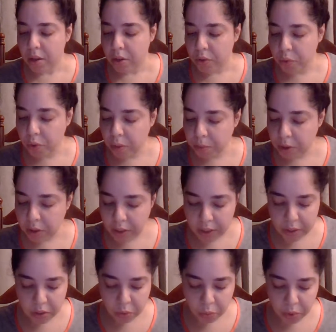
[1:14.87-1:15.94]
Normal
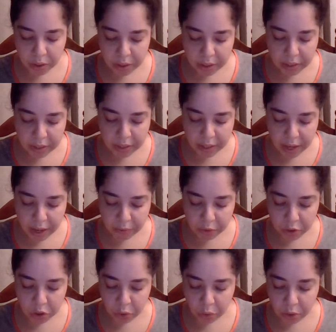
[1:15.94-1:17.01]
is what is
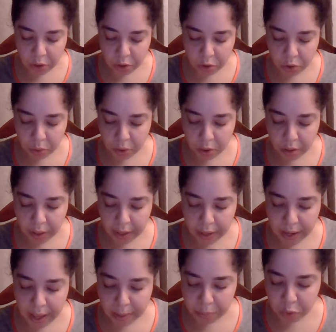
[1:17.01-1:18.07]
average or usual,
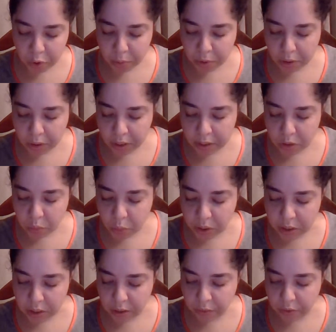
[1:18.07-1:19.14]
and abnormal is
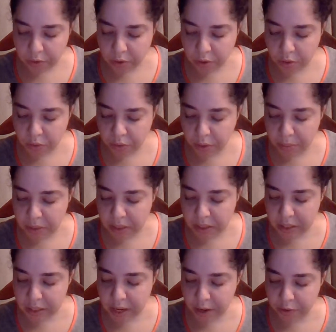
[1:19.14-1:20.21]
what differs from this
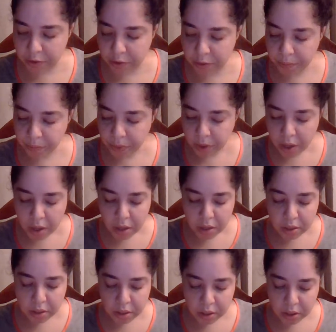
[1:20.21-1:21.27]
standard.
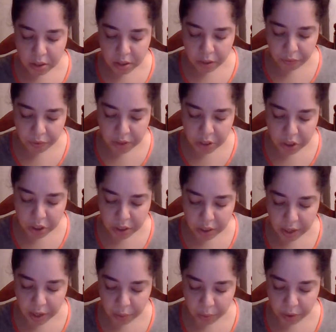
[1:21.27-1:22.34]
Such definition,
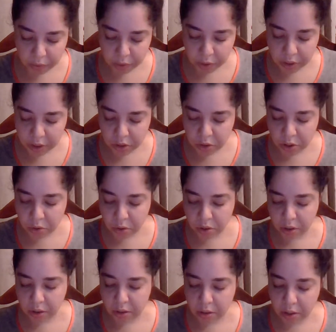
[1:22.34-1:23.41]
however, is
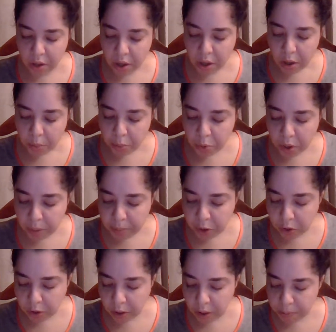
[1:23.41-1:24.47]
useless,
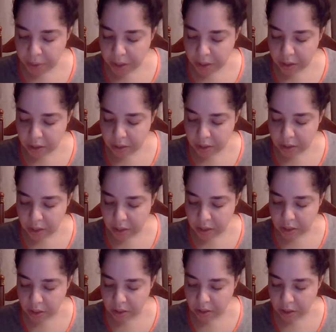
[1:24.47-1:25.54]
primarily because it
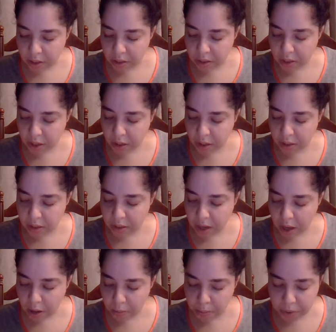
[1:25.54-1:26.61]
does not tell us
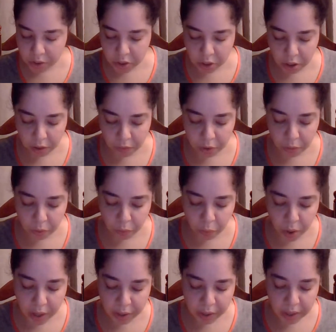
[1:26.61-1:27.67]
how much of
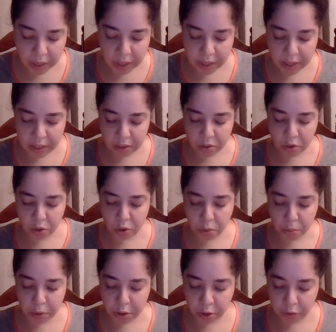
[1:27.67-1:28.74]
what is too
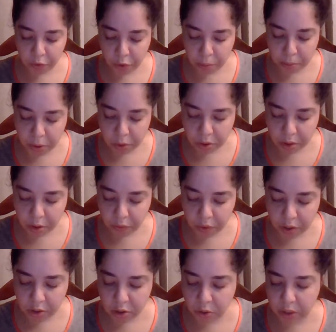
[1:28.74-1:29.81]
much for most of
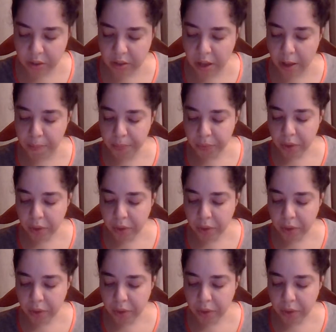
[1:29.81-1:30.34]
us to accept.